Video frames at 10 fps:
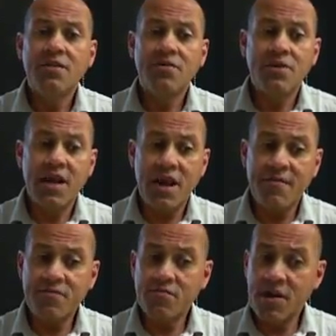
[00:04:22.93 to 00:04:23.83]
They're going to
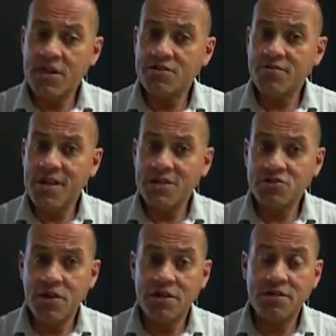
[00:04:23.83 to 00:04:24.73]
have to arrange for that
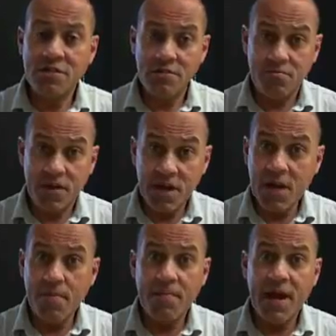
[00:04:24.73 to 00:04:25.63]
truck to pick
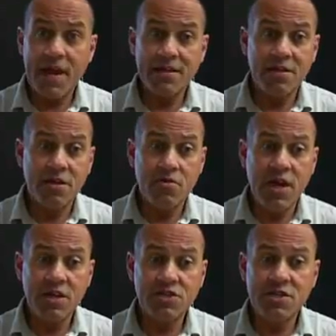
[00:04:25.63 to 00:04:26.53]
up at the
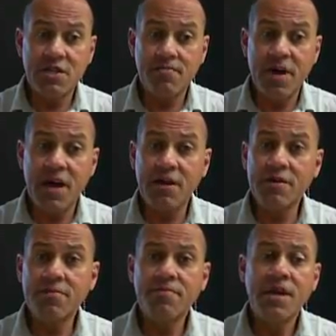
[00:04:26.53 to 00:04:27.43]
location of
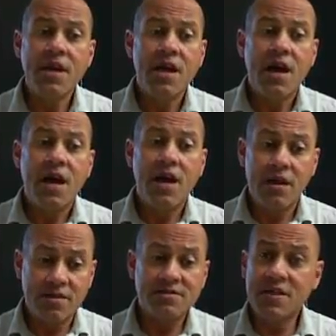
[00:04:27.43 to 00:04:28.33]
the
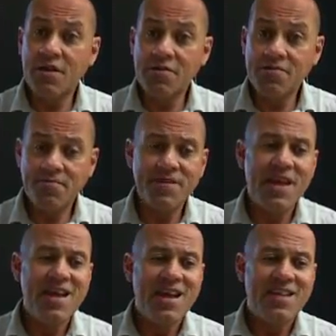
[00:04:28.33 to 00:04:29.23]
seller.
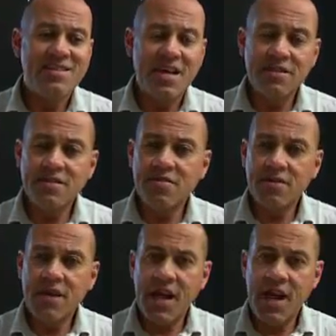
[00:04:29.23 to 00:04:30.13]
Then
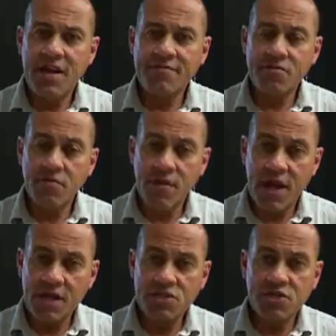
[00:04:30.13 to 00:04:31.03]
they're going to have to
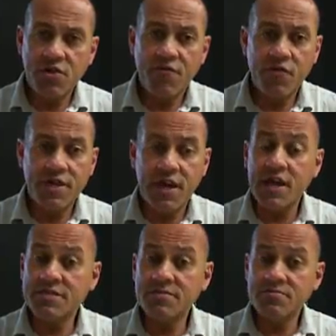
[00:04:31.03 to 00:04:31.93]
arrange for the
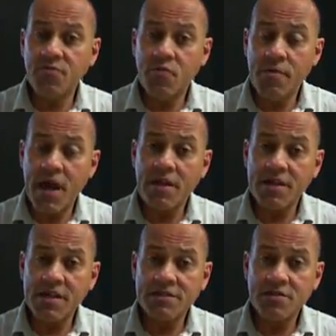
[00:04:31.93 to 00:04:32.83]
customs
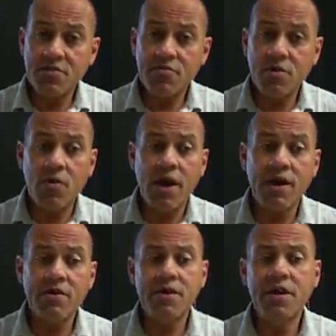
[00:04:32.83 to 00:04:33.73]
formalities that are
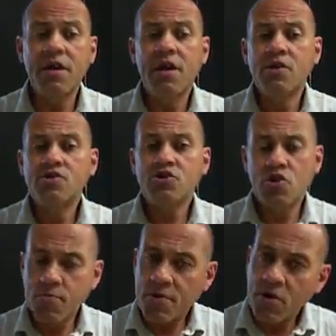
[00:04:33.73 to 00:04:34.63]
required,
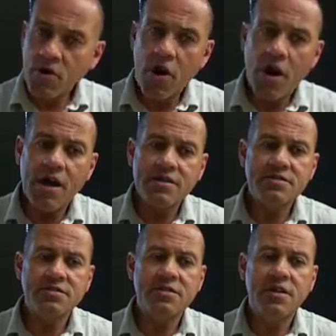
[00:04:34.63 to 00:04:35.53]
terminal
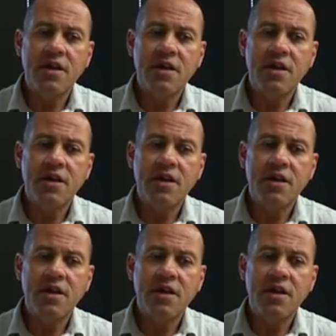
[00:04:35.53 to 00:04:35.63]
costs,